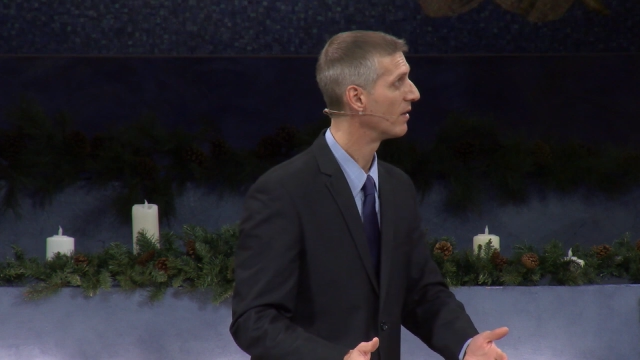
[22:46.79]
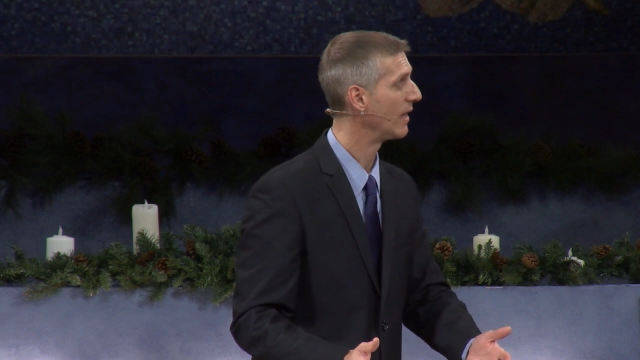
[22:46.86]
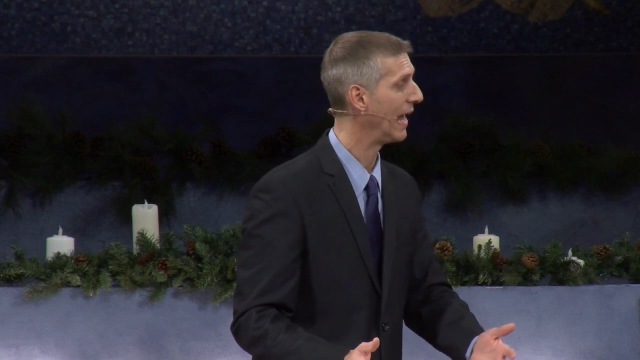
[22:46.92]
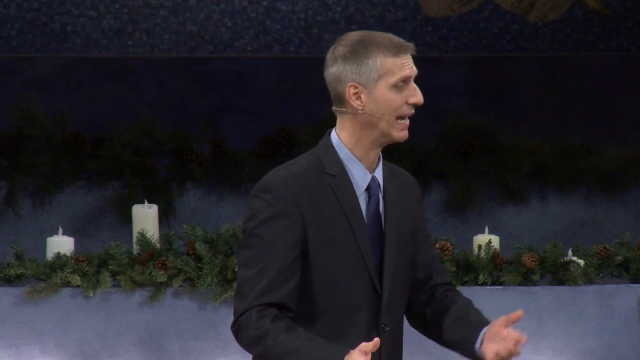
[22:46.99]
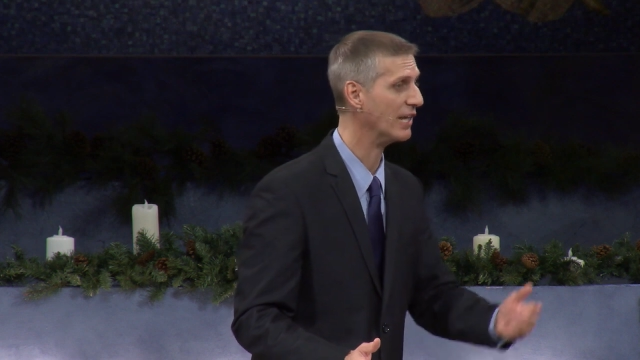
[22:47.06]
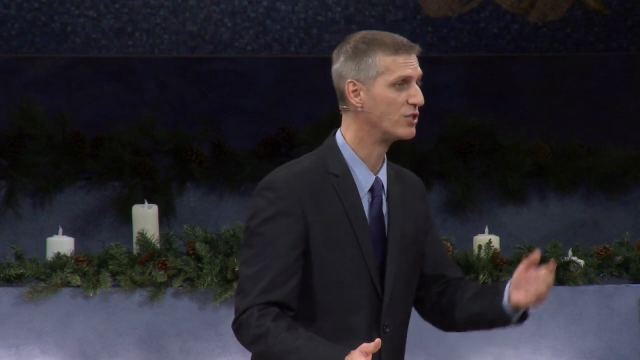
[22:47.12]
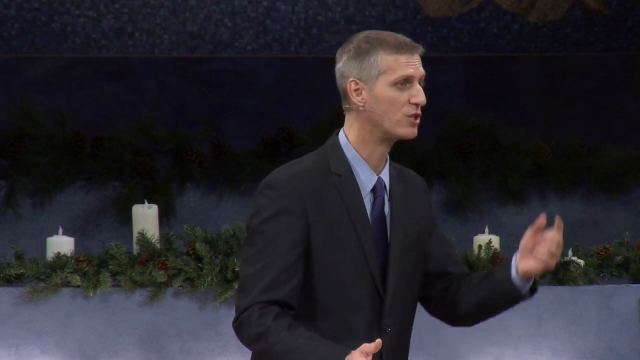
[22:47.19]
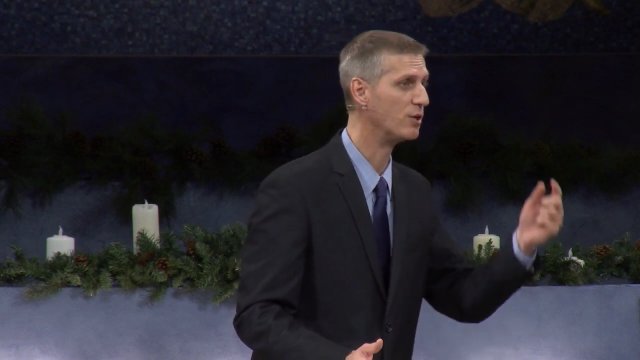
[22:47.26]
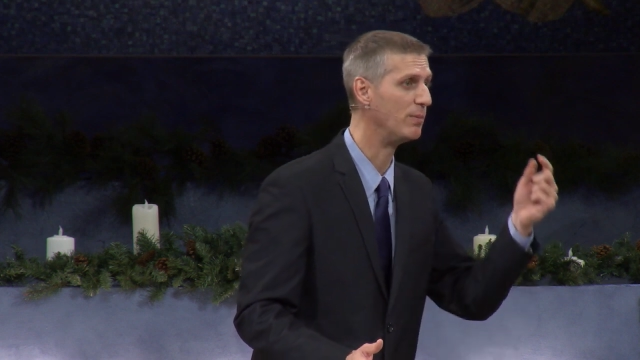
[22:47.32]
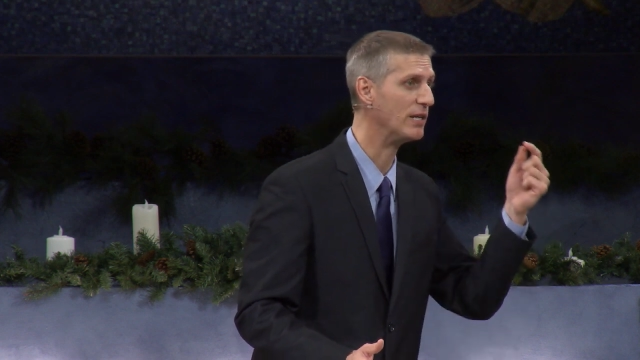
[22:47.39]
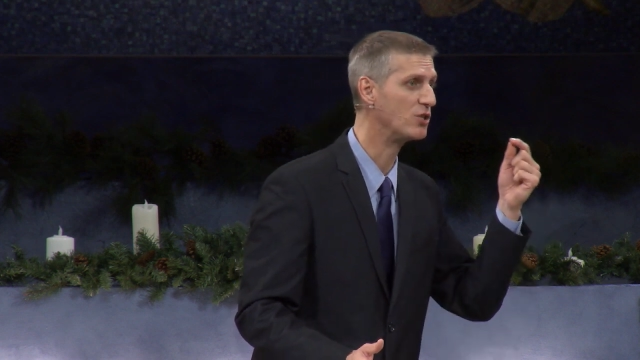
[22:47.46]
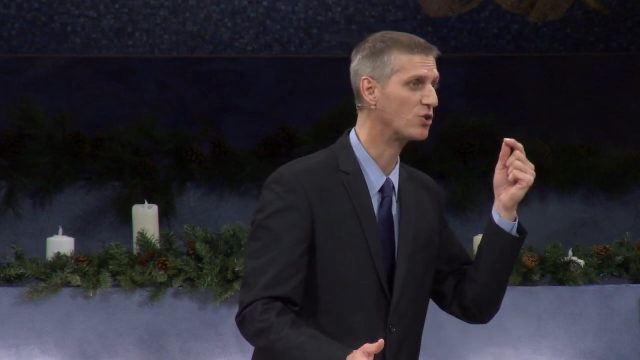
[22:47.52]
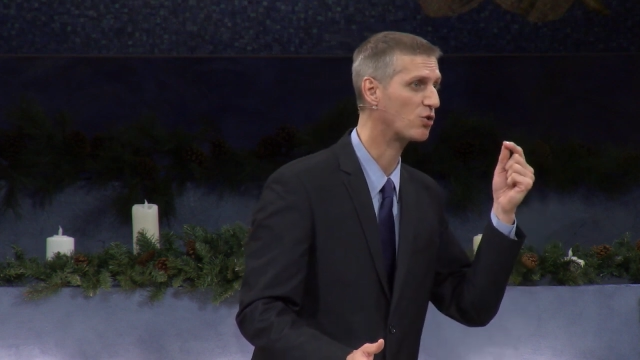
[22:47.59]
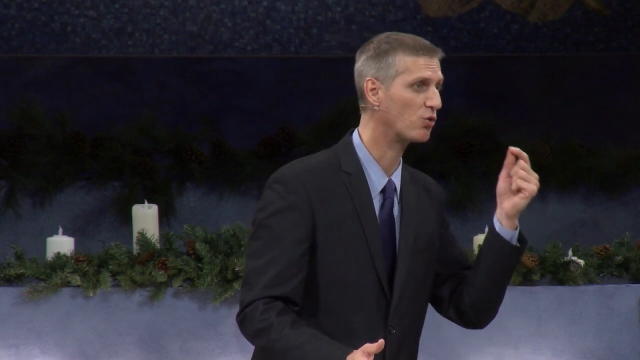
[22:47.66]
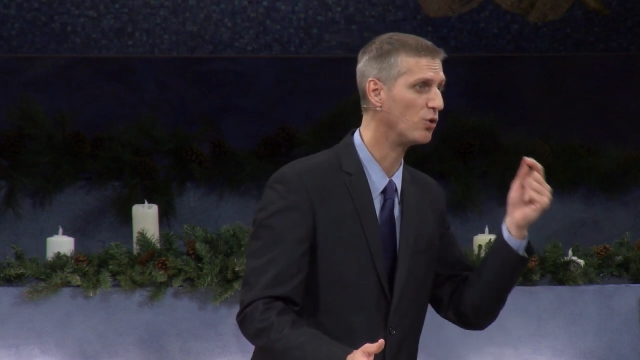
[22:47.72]
and is to be
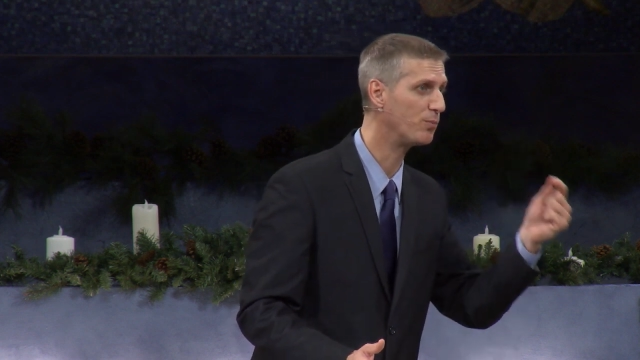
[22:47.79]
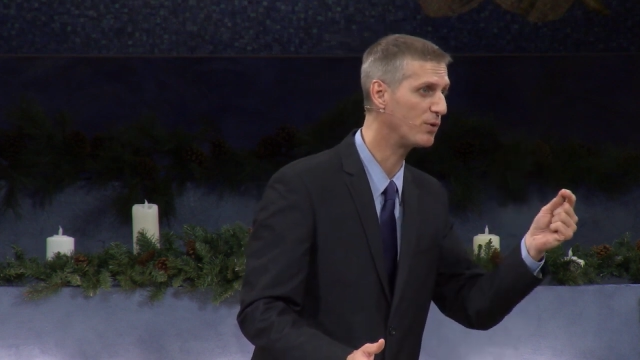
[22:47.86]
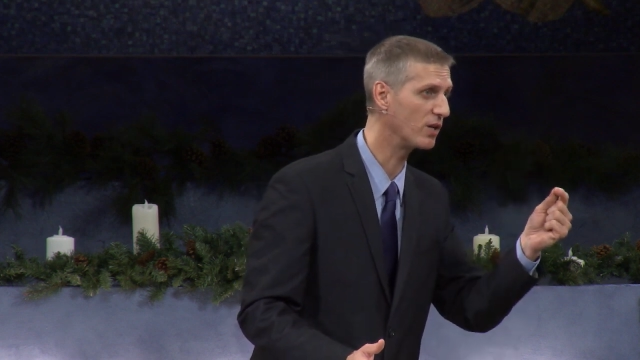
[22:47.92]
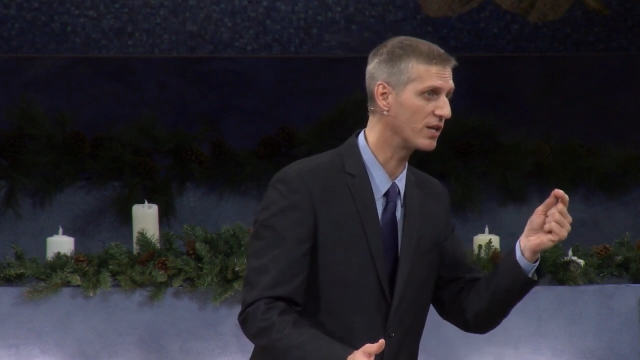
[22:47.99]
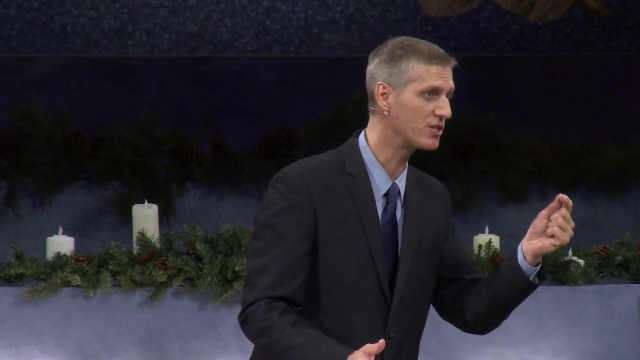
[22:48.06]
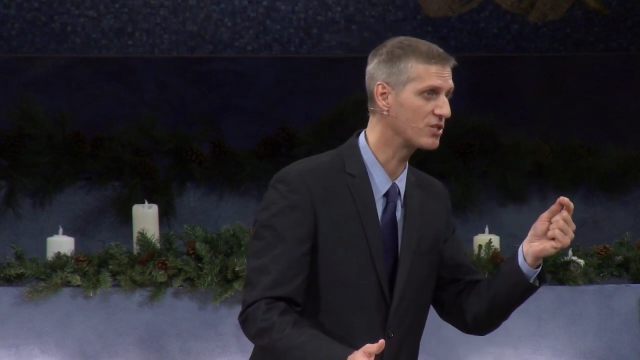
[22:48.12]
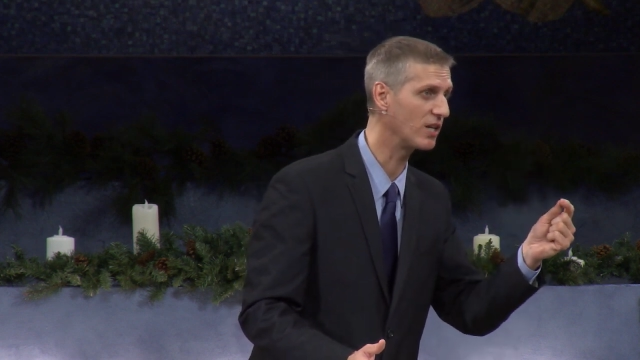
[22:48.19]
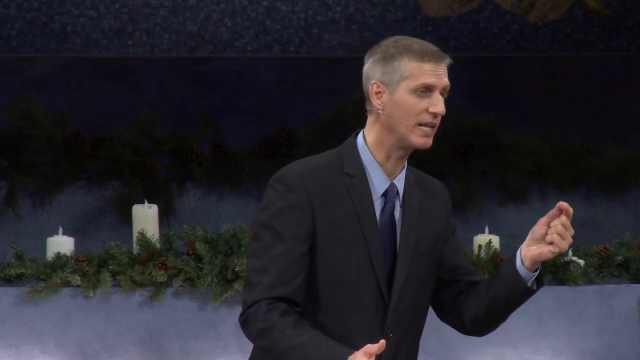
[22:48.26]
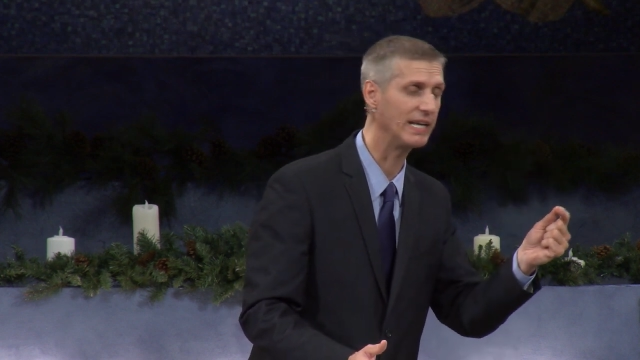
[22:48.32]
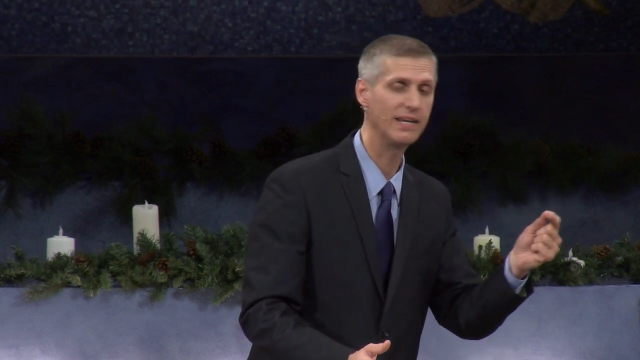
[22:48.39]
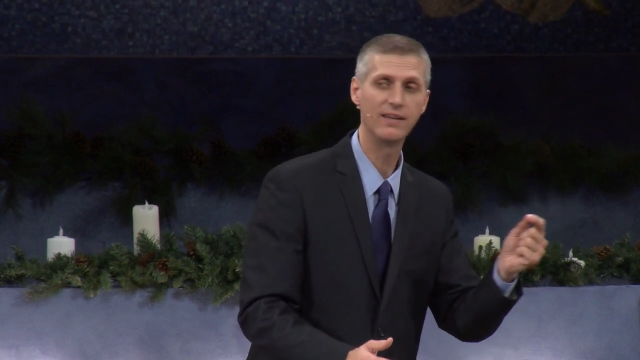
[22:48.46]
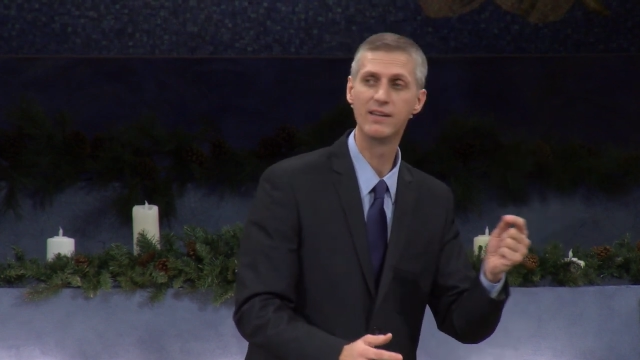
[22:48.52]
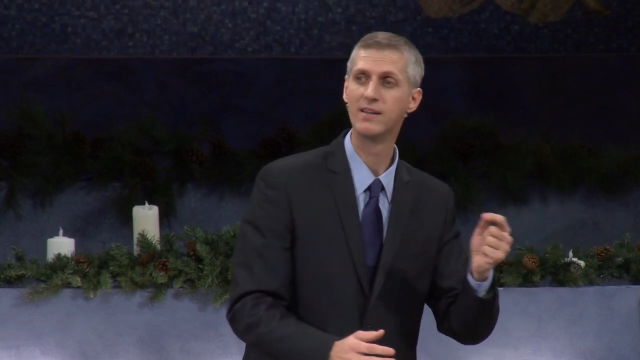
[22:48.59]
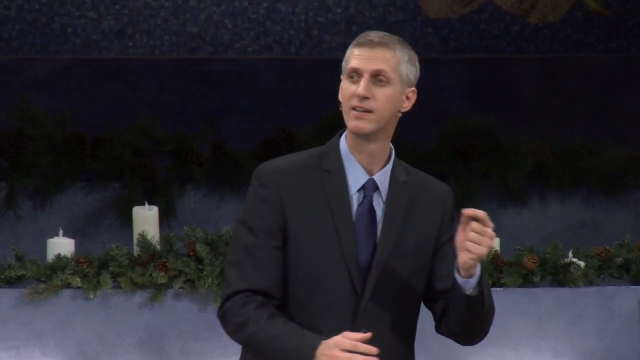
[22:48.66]
scrupulously